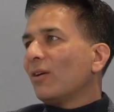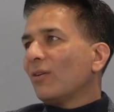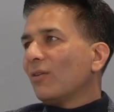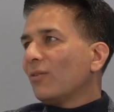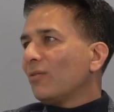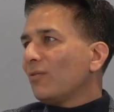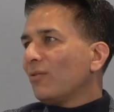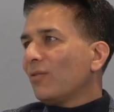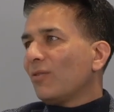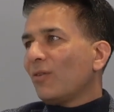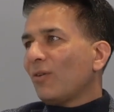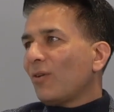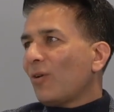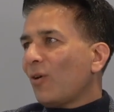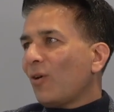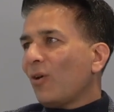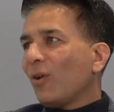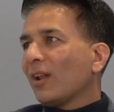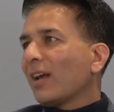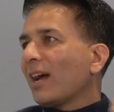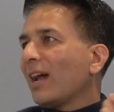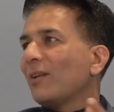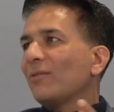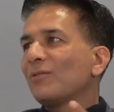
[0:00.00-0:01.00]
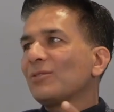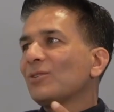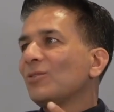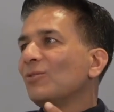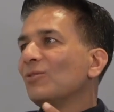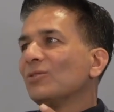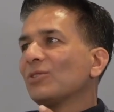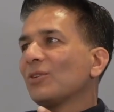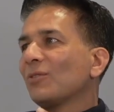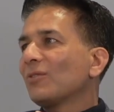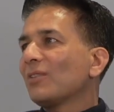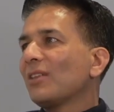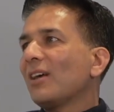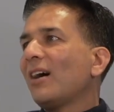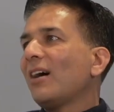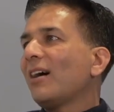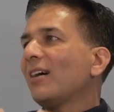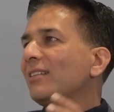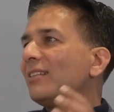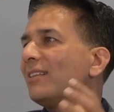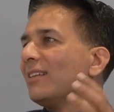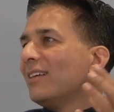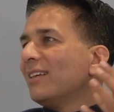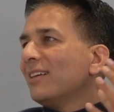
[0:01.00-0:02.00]
of all kind of schools of
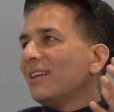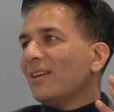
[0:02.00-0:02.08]
thought